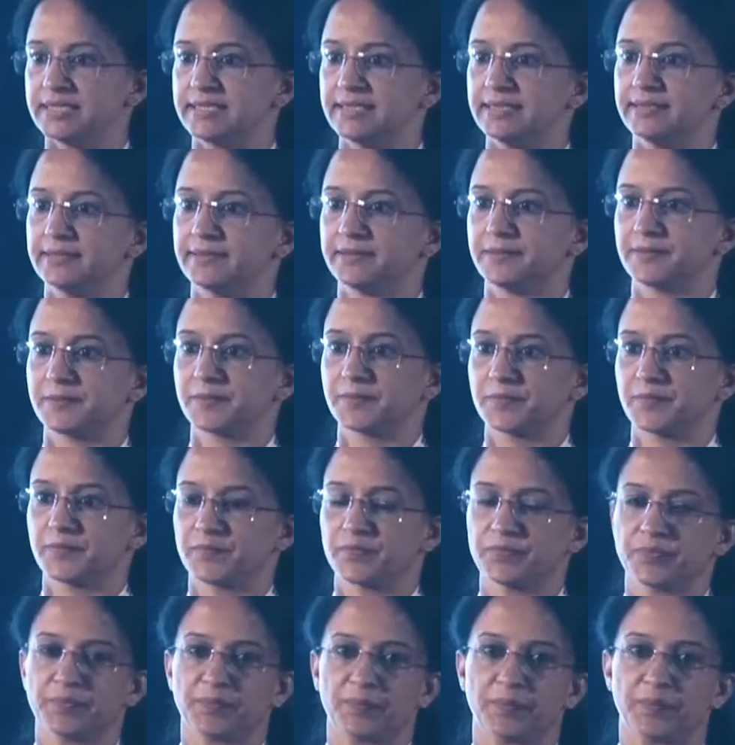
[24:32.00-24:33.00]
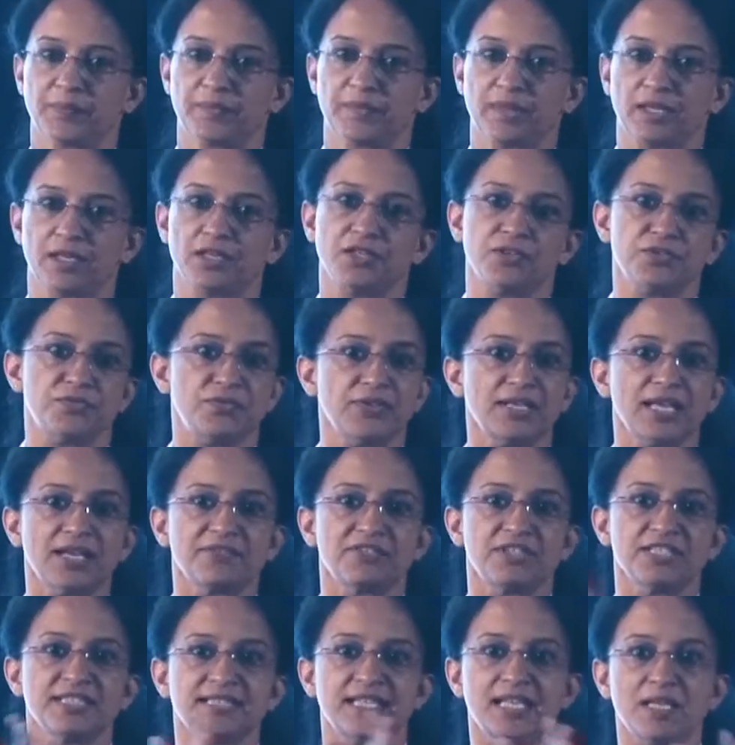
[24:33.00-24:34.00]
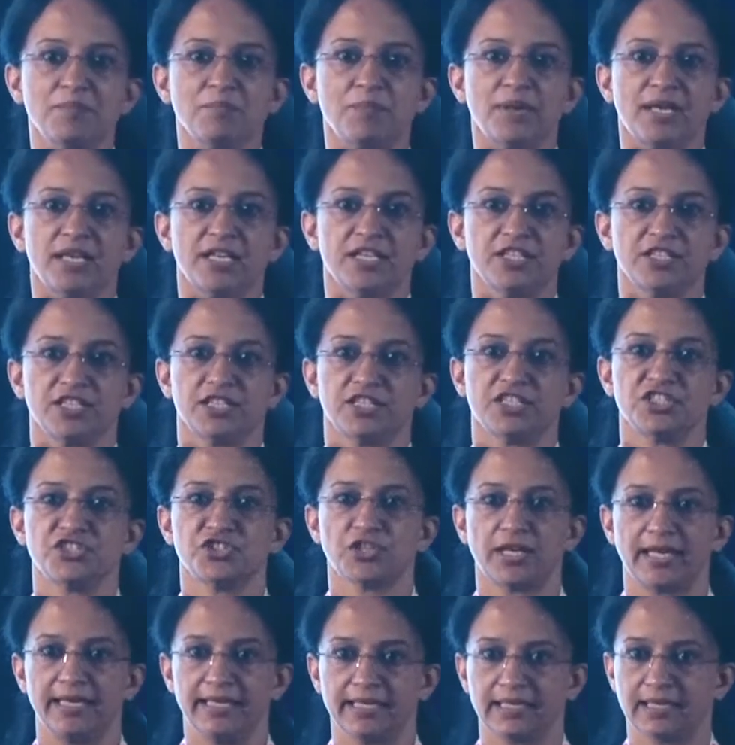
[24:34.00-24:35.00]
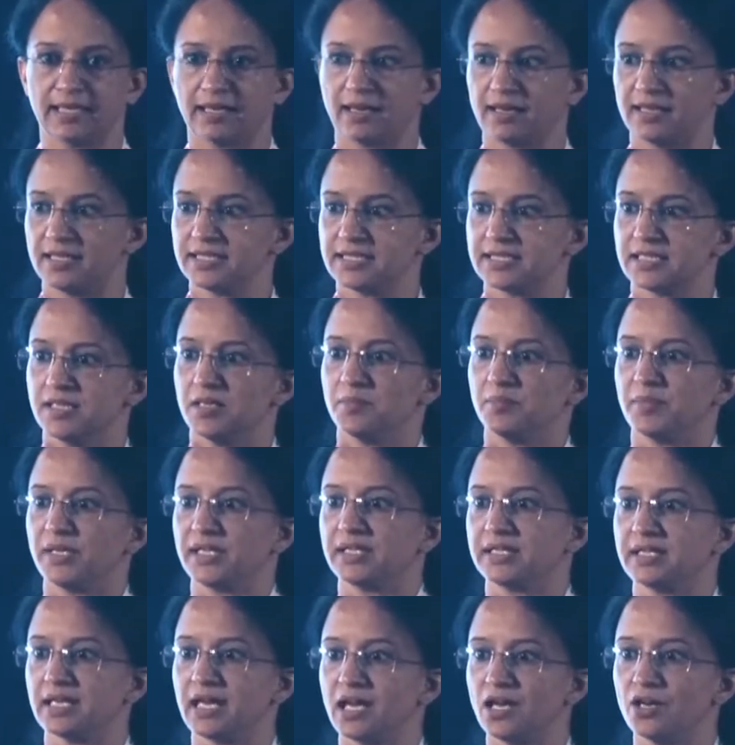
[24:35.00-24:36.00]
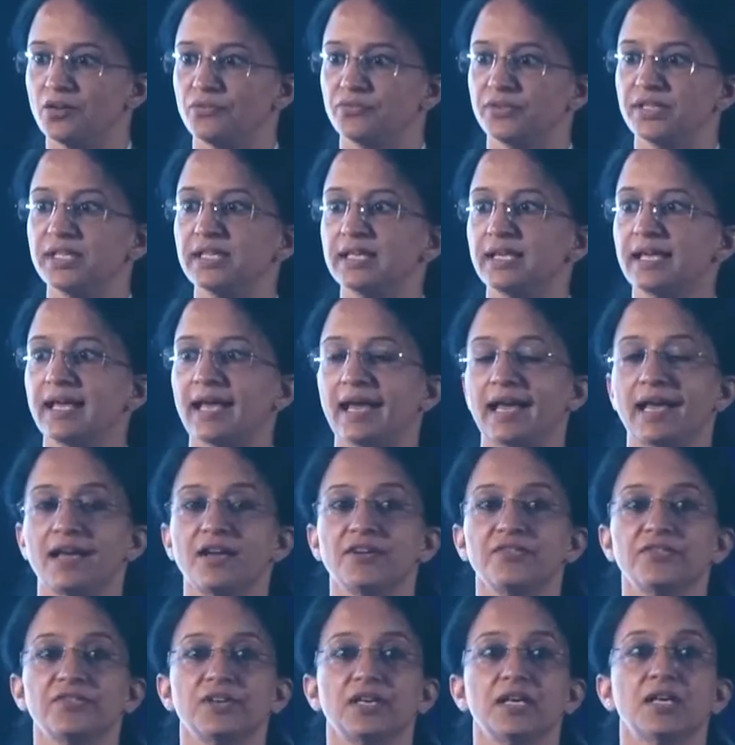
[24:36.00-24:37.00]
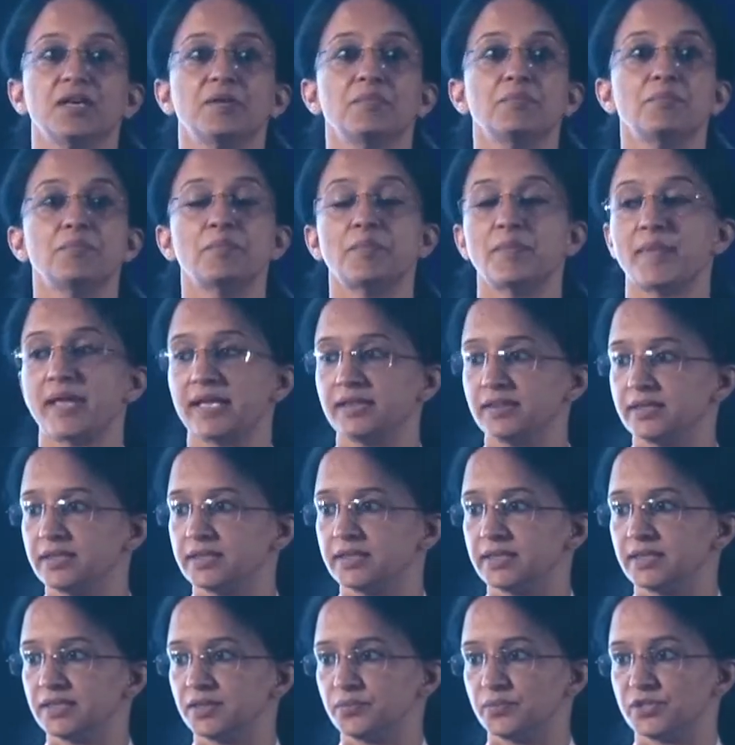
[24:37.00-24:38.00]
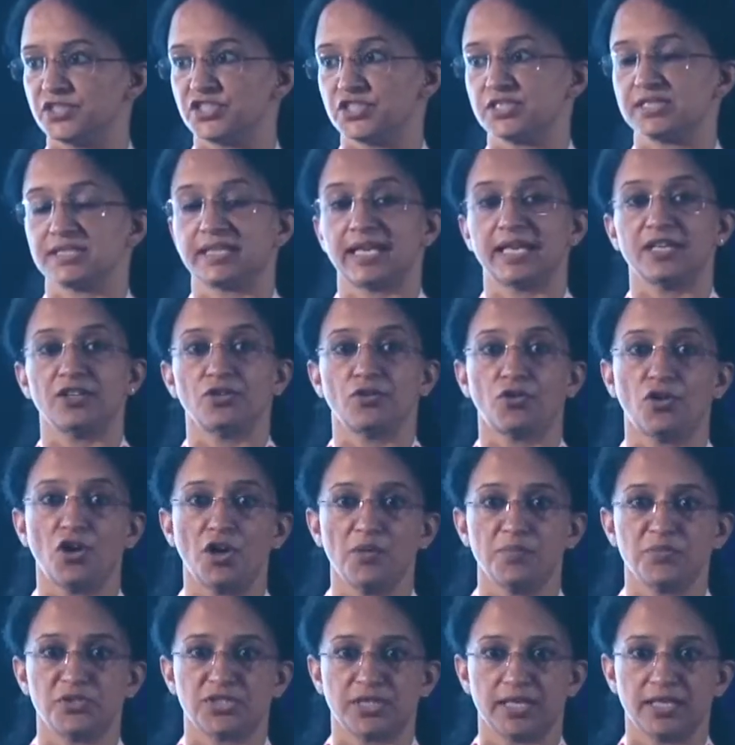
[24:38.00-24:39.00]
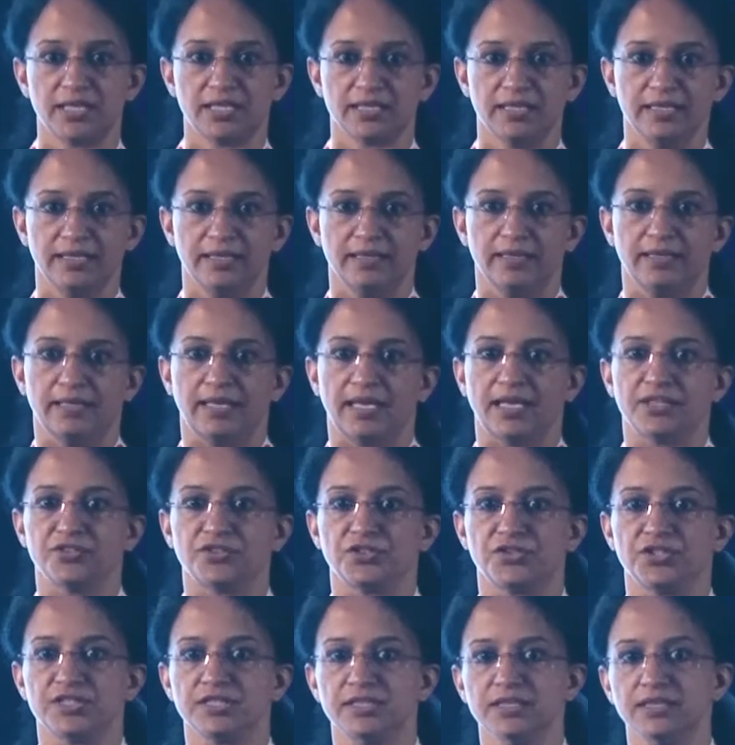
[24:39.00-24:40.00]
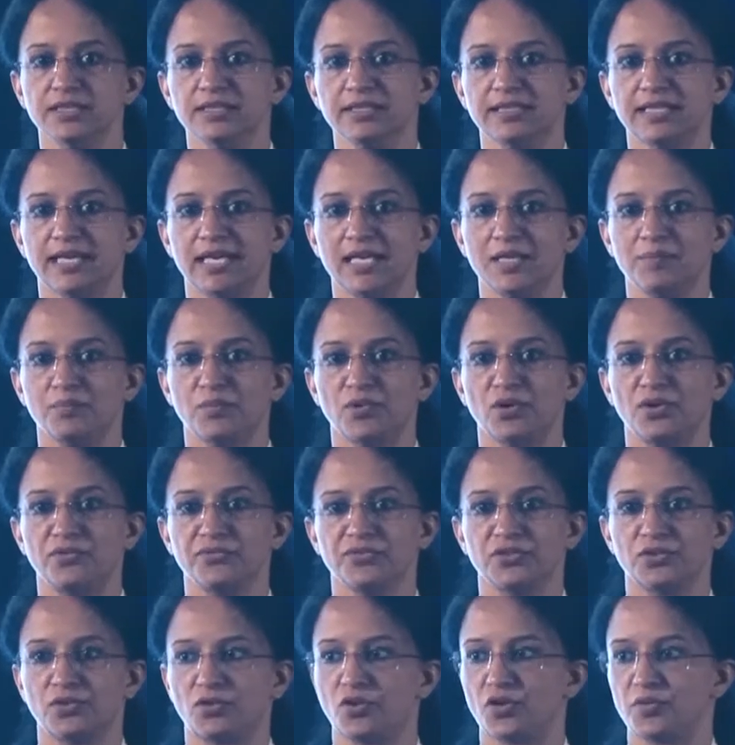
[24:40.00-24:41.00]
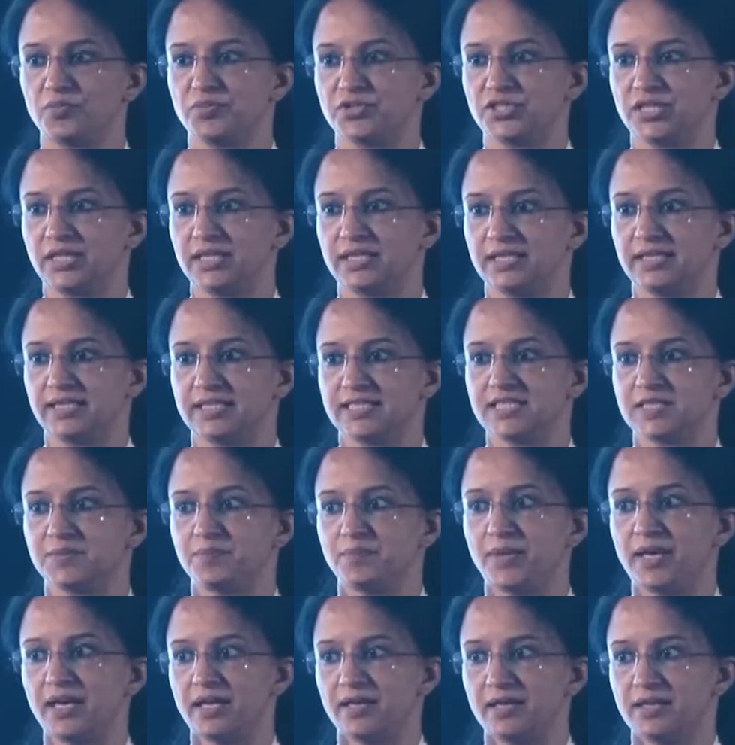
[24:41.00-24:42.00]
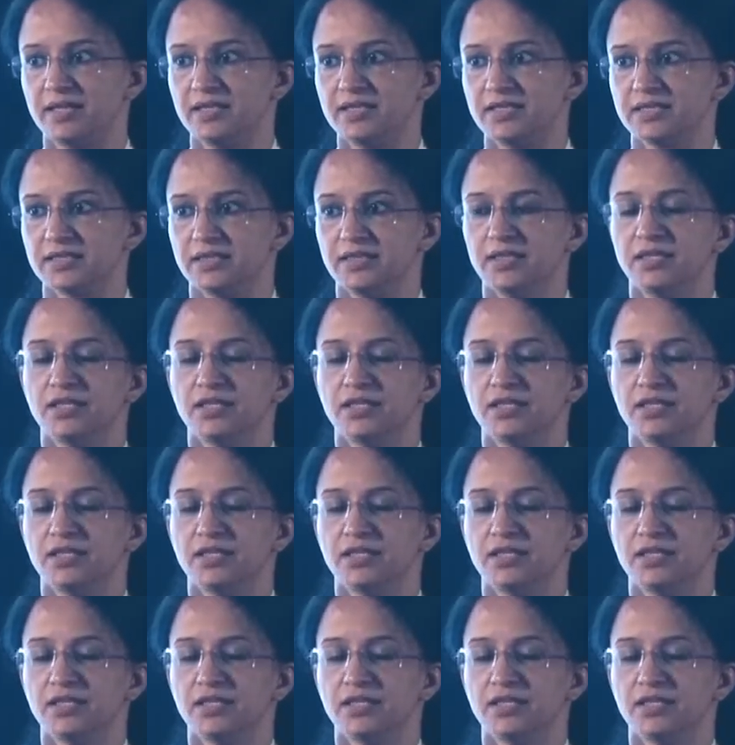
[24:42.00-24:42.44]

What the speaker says: here? We have the same parent in the child class, but now we have a method which is getObject, and the return type of the object is parent.